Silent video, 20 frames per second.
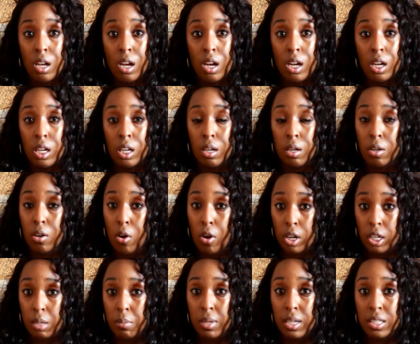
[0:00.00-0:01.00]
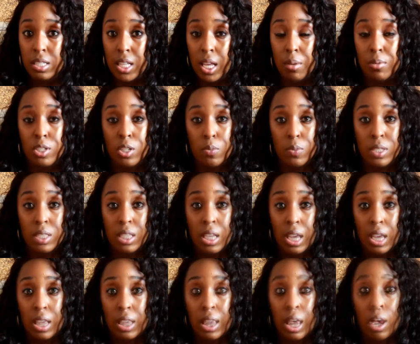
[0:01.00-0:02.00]
Cardi B's name. She was
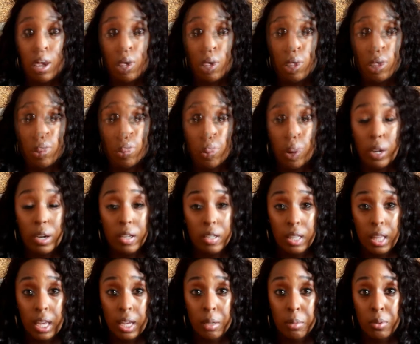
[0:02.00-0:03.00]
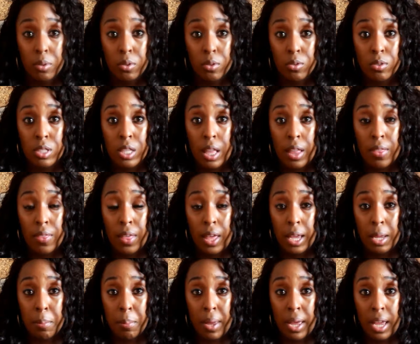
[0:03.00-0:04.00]
saying that record labels,
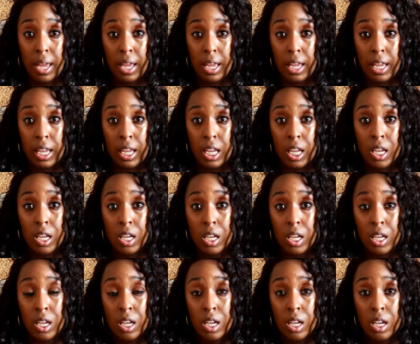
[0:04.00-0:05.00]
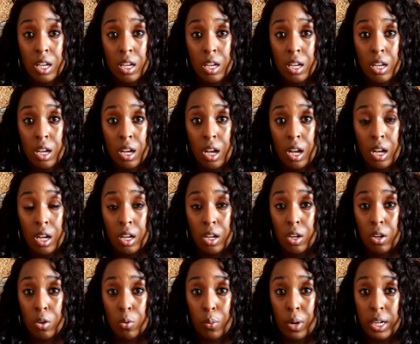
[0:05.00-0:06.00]
they pay
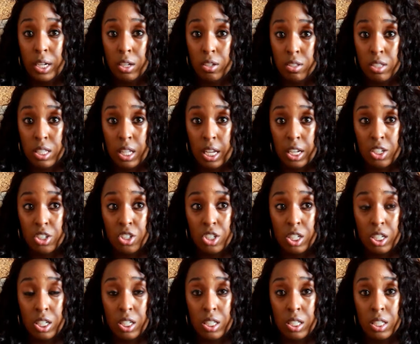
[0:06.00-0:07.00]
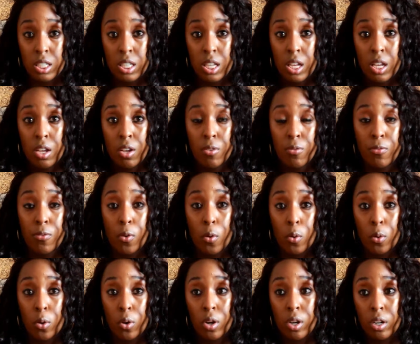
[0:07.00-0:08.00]
radio stations
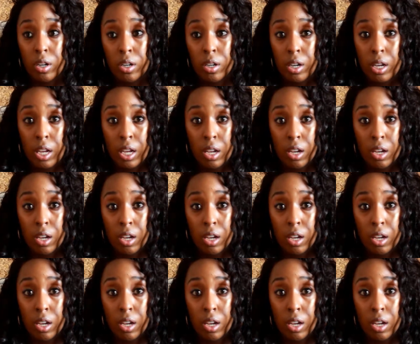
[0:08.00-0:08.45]
for